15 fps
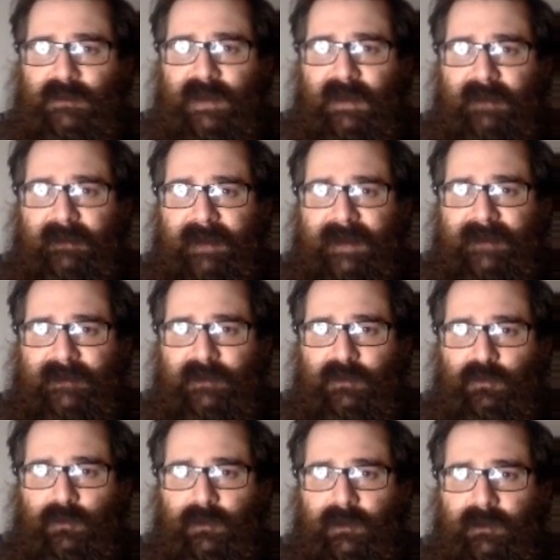that classic
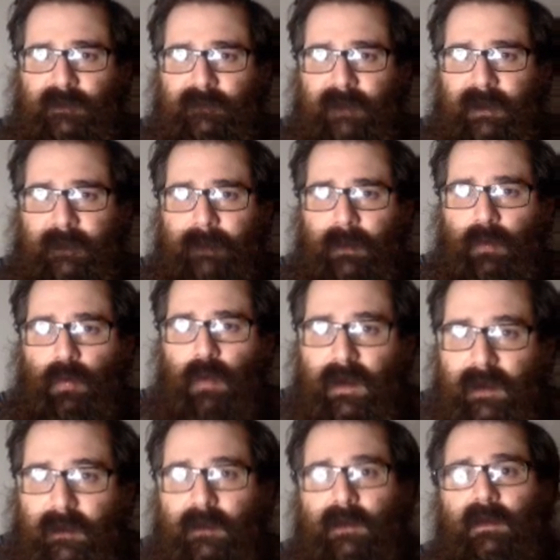trick, divide by
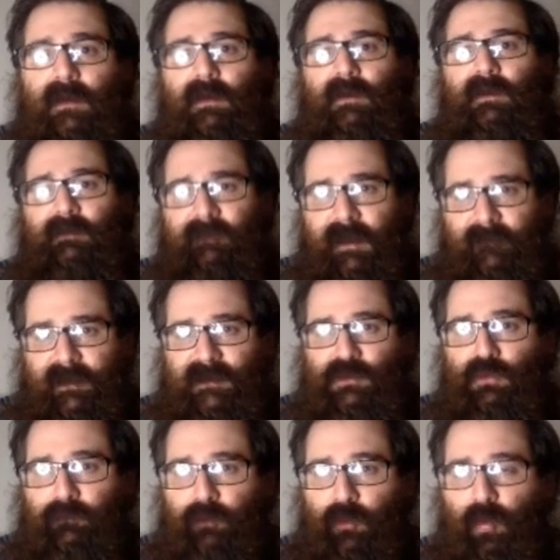1. 5x
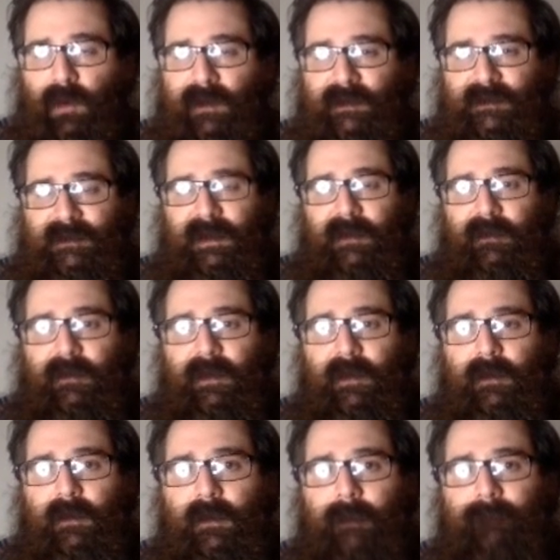over 1 is sine
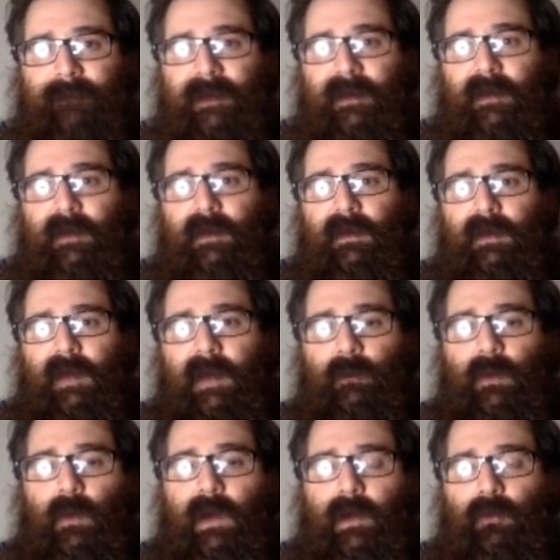theta. And
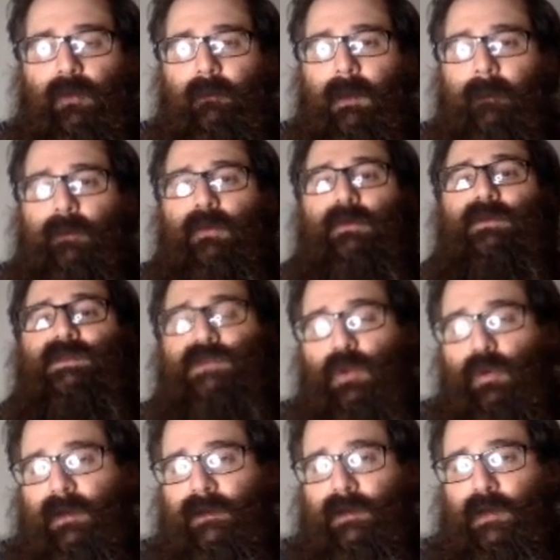we want to remember
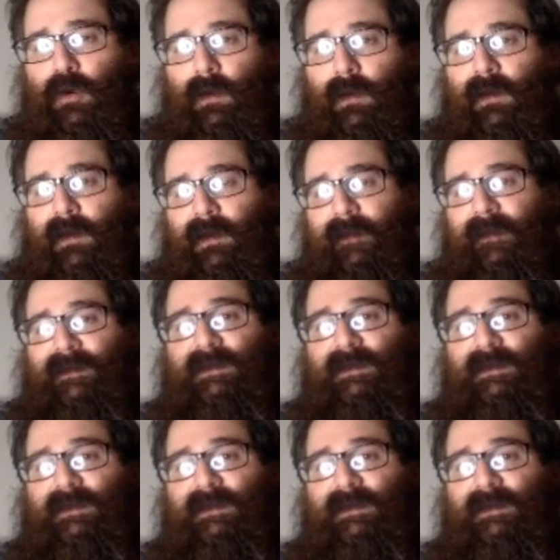SOHCAHTOA, and this